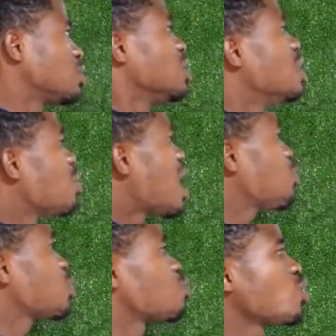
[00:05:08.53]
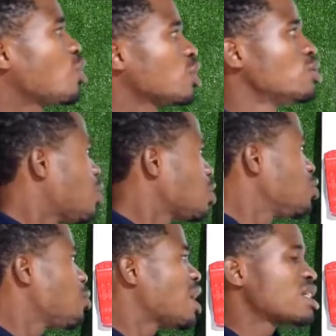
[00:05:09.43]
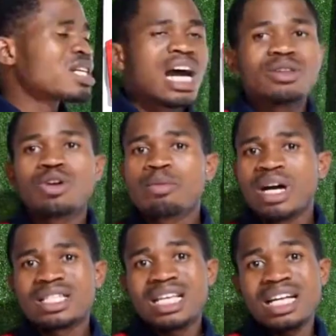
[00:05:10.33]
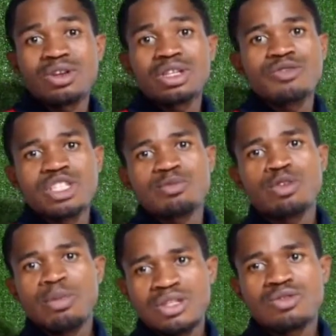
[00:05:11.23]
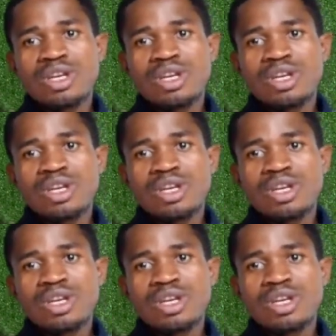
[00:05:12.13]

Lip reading: Then we have what we call odd. Odd numbers are numbers that are not divisible by 2.